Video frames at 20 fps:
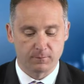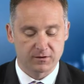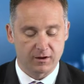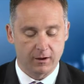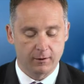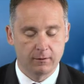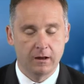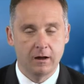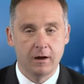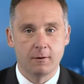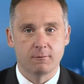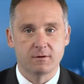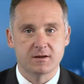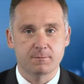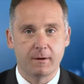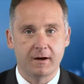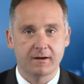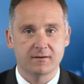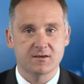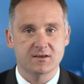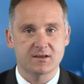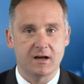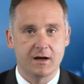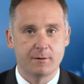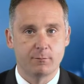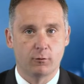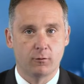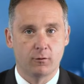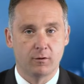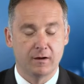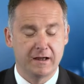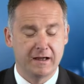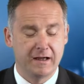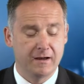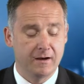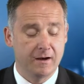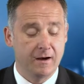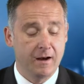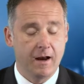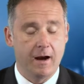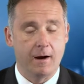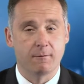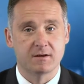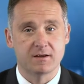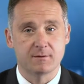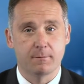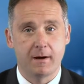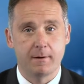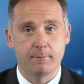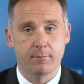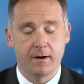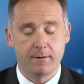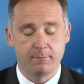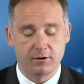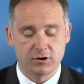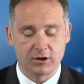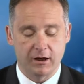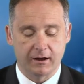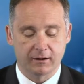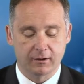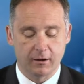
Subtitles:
So respect the stable here and respect Peppy Jack.